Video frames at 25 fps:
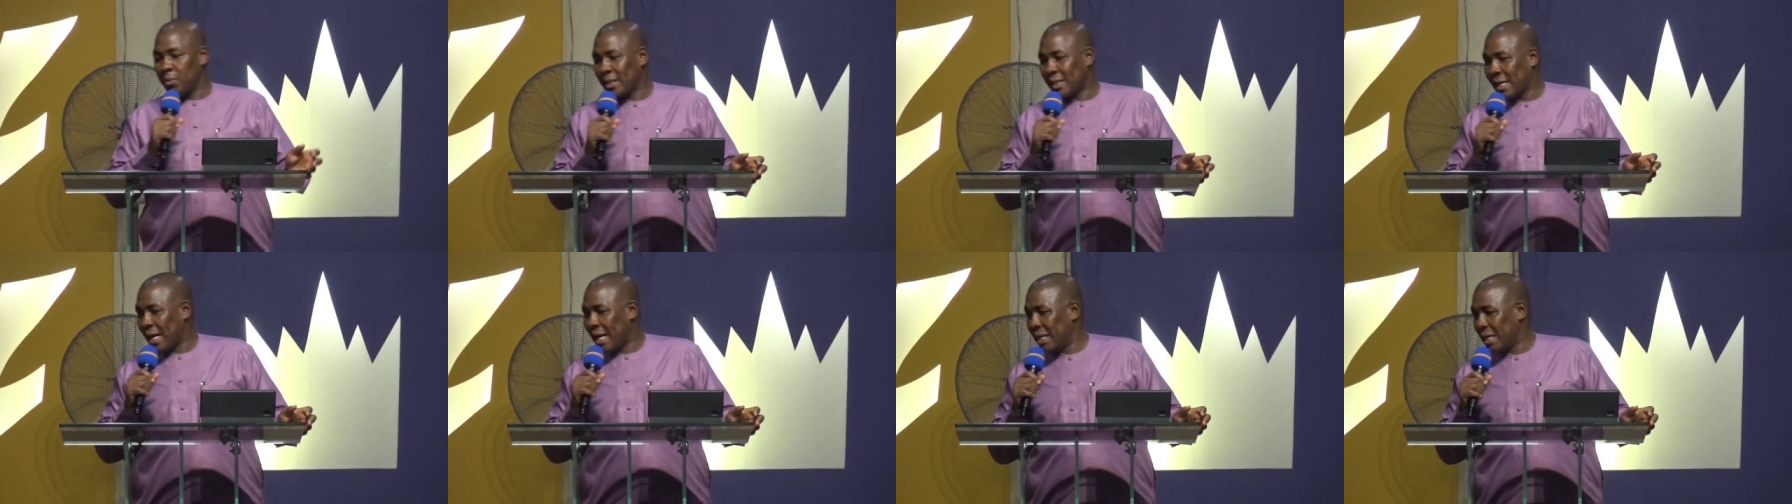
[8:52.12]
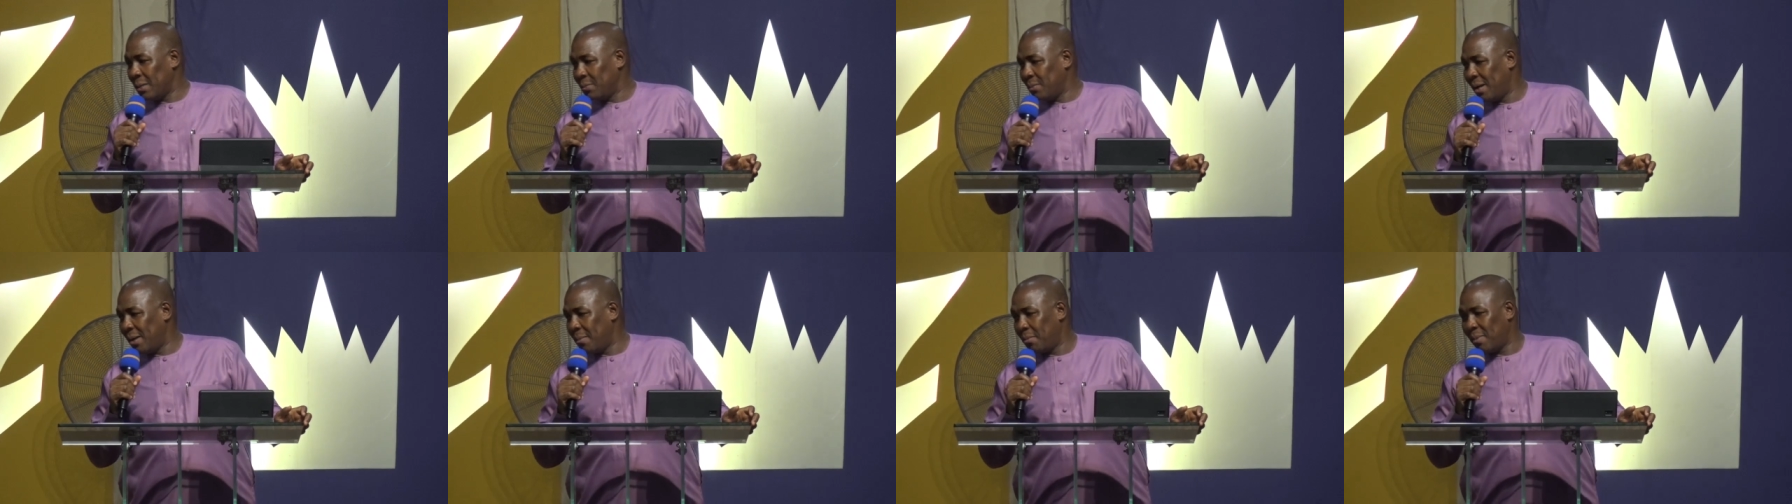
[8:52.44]
we can
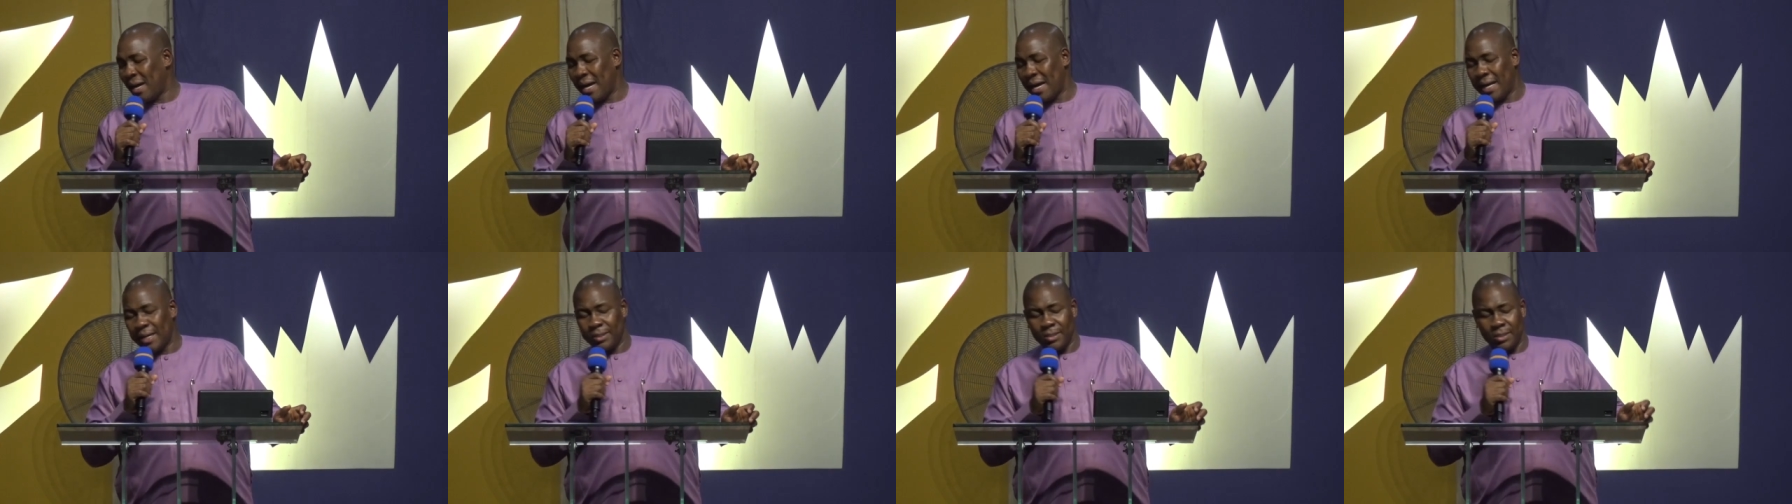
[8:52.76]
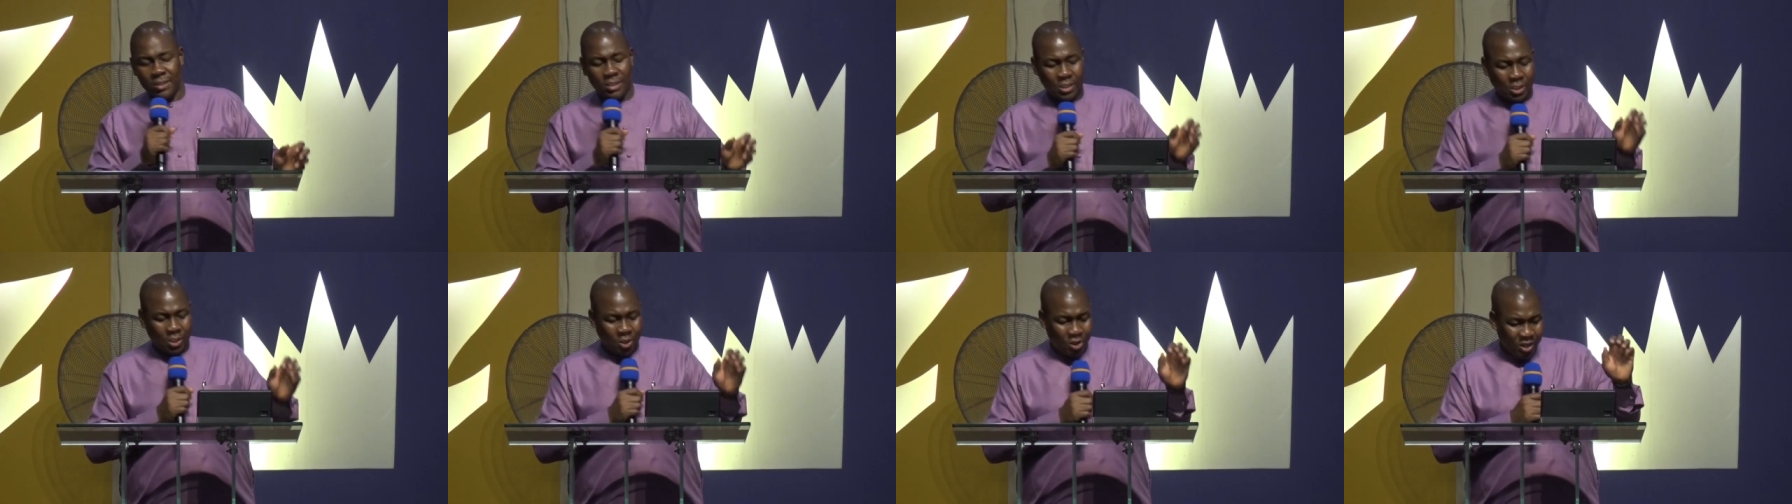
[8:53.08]
remember,
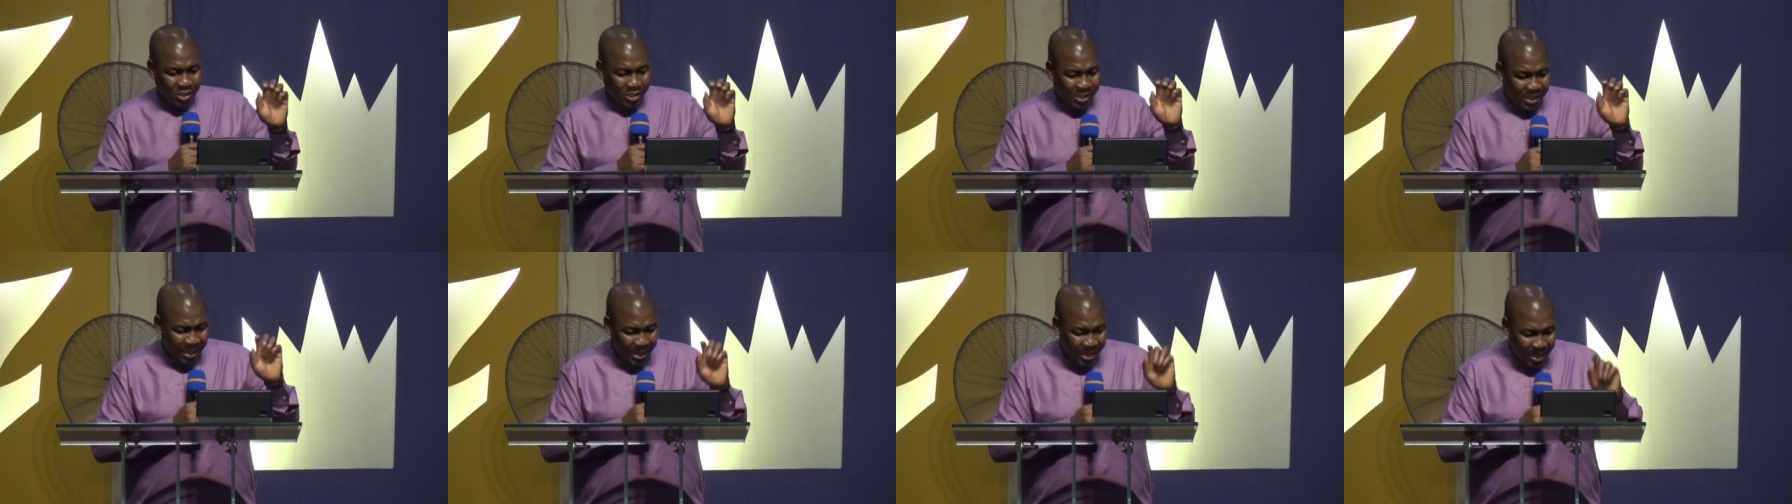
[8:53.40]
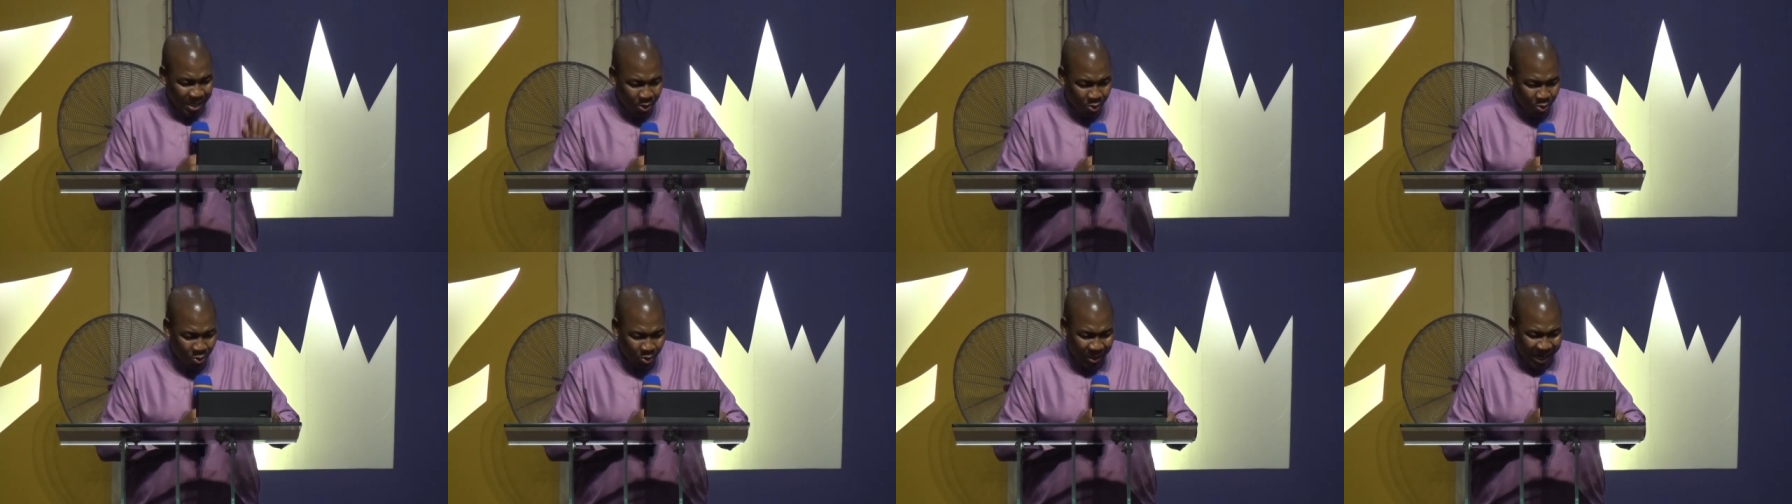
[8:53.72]
just
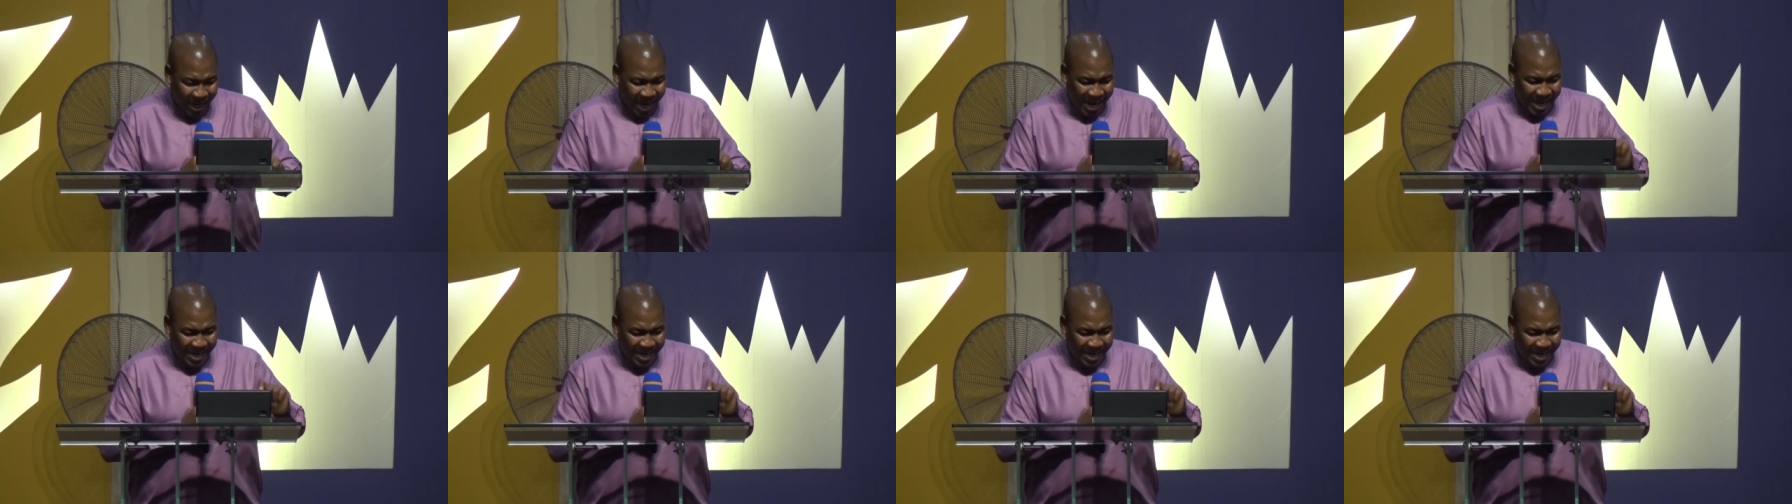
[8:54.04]
look